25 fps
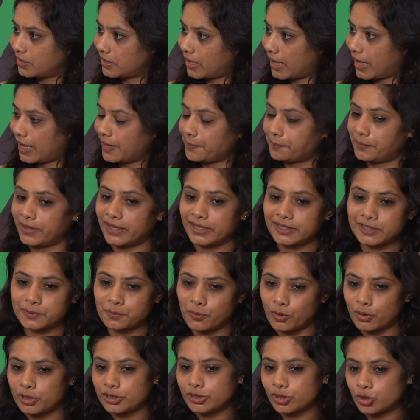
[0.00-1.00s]
Okay. I make
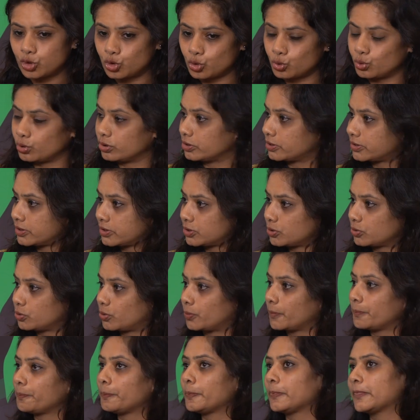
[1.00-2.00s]
small stools.
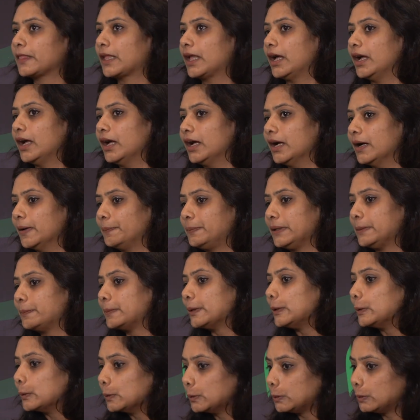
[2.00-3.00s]
So right. uh,
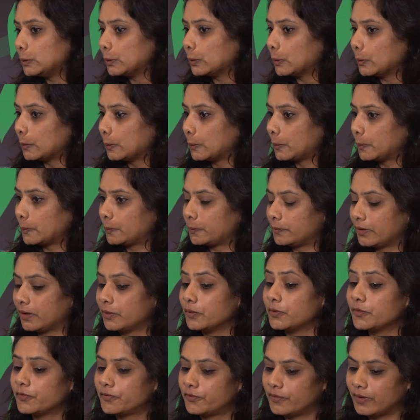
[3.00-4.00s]
people who know,
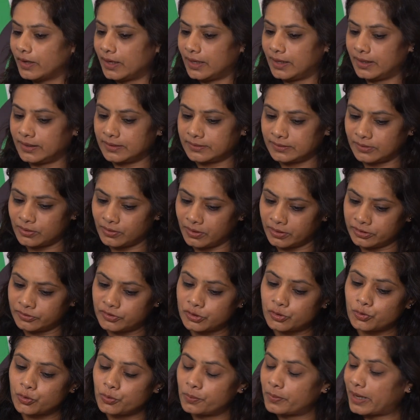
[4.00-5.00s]
who've uh, gone
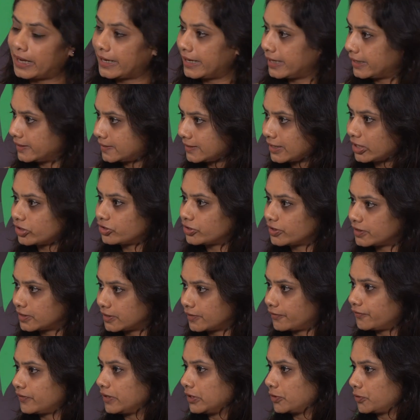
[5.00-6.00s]
through my sessions
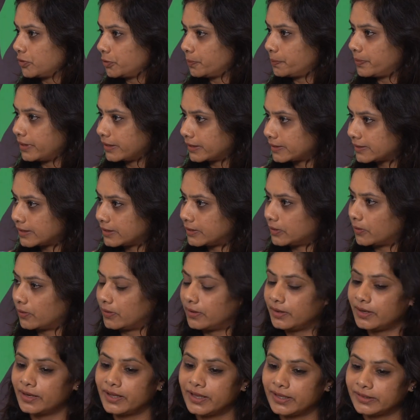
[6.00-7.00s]
of Eco Bricks and
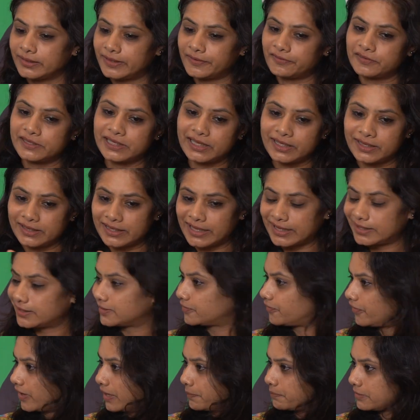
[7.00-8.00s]
yes. all, they've seen
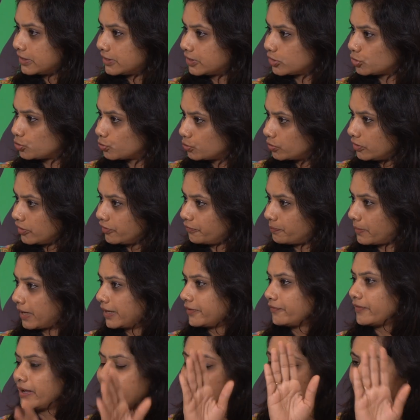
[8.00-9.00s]
that famous stool of mine huh.